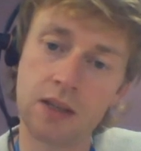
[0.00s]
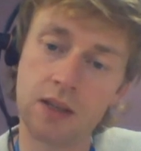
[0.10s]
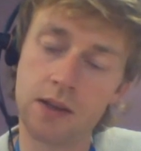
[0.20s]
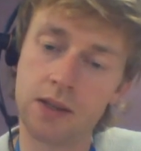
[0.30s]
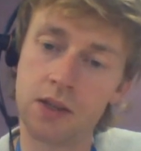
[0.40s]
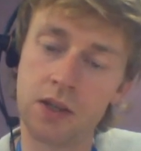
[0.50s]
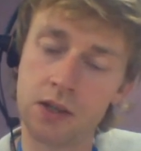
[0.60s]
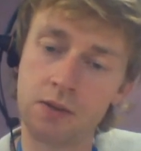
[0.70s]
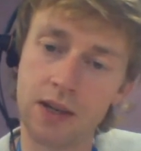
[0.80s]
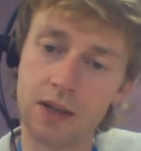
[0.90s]
So this is
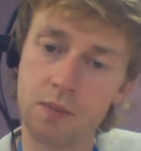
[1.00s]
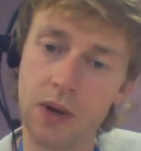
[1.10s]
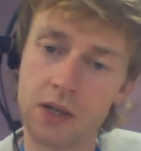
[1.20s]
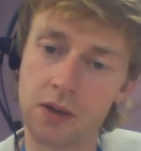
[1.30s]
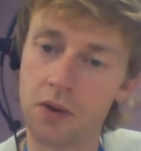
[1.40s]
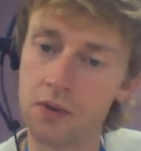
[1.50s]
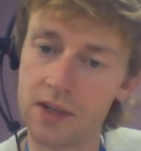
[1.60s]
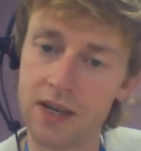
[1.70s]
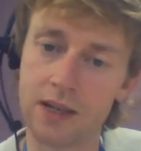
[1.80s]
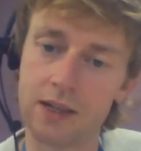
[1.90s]
discrete patient
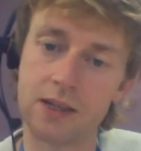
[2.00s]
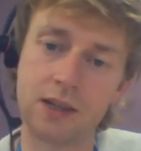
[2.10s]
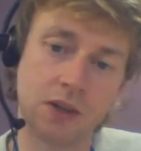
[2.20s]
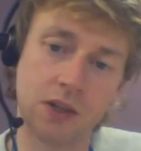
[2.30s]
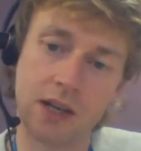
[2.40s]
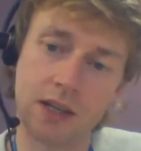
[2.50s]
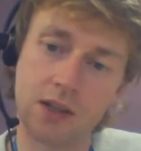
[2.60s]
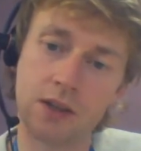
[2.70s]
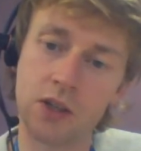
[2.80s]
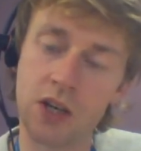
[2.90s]
contacts such
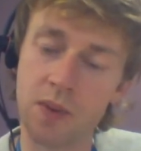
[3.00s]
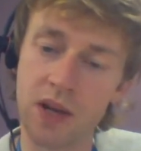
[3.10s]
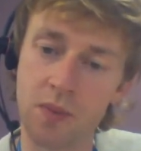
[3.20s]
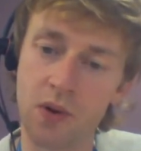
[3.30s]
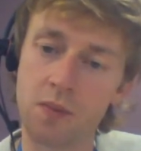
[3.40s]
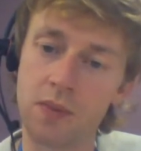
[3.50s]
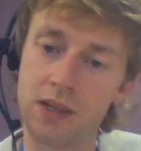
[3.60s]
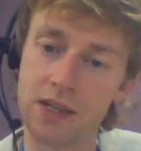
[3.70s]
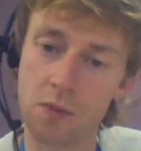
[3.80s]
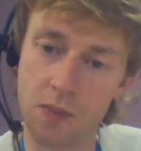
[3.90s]
as GP
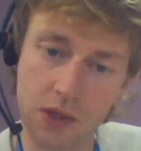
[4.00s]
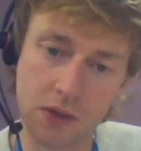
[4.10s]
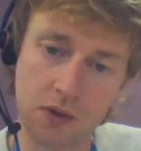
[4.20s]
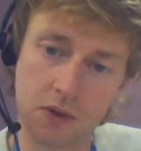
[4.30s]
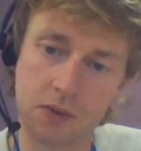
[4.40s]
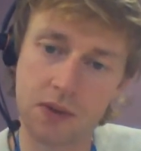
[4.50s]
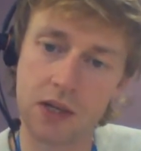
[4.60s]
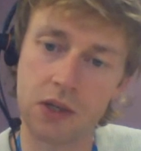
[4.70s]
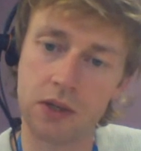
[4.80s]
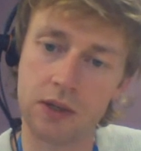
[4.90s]
appointments, outpatient
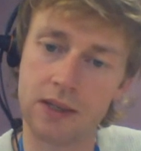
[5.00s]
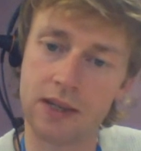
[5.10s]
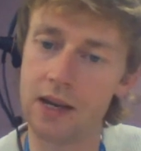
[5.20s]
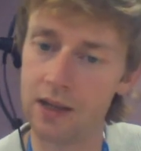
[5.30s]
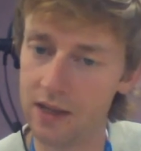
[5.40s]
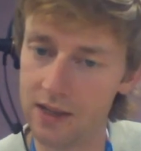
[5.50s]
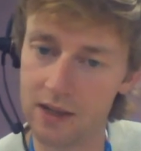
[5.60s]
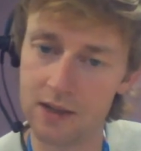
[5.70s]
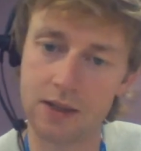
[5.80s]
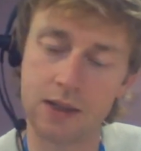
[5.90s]
consultations, A&E
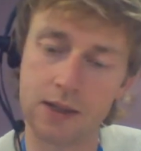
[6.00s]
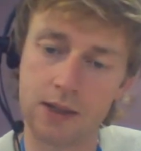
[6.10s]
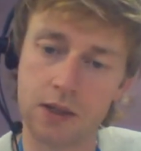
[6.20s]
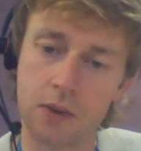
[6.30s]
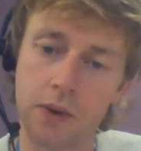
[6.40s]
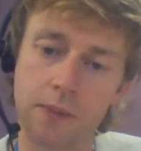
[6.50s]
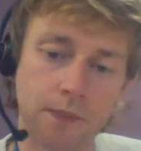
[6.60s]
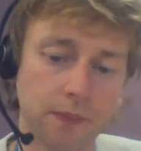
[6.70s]
attendances, and so on.